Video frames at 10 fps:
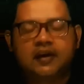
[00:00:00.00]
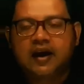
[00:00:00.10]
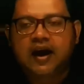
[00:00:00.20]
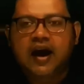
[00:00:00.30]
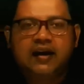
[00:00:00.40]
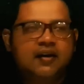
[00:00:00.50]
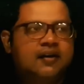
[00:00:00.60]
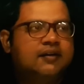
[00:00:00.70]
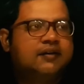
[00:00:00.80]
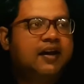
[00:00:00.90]
And
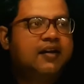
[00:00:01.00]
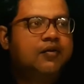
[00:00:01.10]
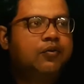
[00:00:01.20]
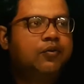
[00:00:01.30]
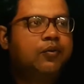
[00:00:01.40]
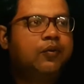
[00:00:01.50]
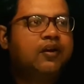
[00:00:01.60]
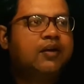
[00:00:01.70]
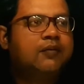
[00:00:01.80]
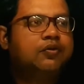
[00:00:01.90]
then we will
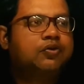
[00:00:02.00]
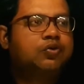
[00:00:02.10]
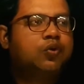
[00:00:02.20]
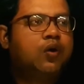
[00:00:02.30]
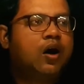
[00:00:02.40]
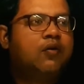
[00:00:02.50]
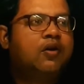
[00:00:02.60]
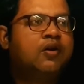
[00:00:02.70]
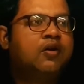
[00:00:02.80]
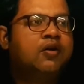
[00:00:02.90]
come to our
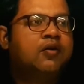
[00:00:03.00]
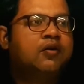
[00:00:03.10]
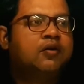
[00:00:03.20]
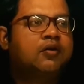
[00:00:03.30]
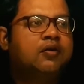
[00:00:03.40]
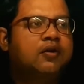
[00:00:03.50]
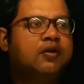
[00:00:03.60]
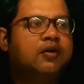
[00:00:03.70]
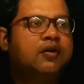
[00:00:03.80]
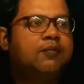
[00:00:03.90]

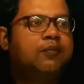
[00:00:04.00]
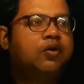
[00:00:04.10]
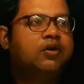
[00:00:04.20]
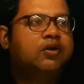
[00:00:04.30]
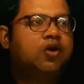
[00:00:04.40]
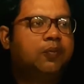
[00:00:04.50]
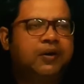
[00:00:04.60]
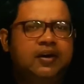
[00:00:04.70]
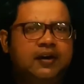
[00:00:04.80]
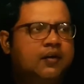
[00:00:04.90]
important
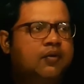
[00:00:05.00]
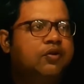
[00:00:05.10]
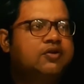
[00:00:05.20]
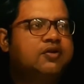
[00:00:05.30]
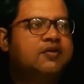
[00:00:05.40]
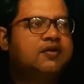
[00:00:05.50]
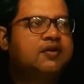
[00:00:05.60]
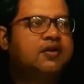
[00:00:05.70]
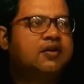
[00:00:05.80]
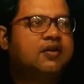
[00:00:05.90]
topic, which is
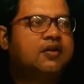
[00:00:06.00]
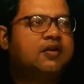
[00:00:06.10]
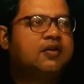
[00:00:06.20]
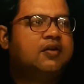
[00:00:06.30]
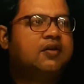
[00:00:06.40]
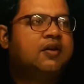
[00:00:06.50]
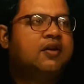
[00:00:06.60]
the